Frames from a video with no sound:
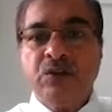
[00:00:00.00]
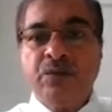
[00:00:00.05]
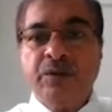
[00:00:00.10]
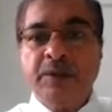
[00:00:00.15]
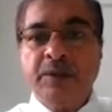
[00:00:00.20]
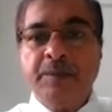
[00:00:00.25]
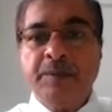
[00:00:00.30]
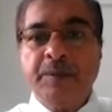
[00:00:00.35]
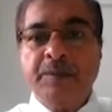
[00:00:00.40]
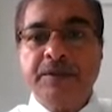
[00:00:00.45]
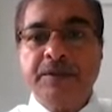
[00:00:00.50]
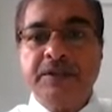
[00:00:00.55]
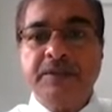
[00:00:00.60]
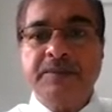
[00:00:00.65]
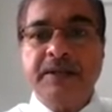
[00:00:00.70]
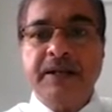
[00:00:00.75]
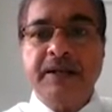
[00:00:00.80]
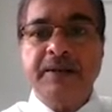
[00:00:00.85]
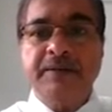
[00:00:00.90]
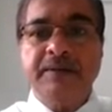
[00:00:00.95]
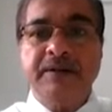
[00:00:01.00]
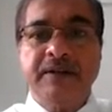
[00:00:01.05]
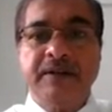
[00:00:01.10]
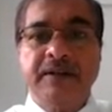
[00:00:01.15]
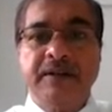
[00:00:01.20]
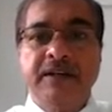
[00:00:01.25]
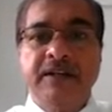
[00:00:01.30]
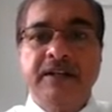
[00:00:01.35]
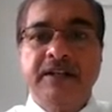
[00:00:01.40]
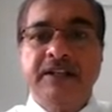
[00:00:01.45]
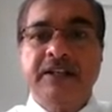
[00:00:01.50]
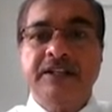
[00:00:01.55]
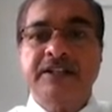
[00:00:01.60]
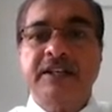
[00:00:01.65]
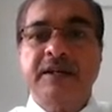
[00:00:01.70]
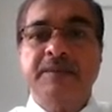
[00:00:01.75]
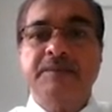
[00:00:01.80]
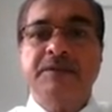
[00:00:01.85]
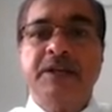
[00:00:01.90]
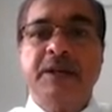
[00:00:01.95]
For the purpose of that, the
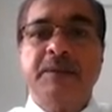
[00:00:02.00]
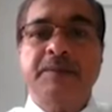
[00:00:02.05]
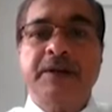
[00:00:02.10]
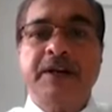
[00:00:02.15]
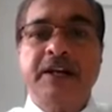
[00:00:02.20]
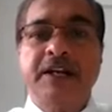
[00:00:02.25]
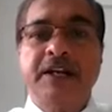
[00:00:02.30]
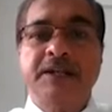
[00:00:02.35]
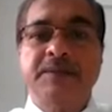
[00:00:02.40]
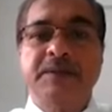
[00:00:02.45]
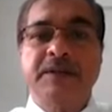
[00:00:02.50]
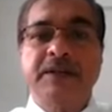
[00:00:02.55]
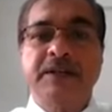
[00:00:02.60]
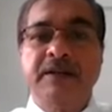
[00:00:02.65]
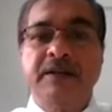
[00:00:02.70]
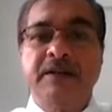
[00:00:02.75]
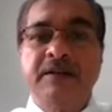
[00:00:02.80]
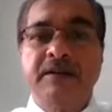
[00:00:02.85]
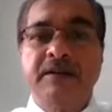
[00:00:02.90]
same chapter has been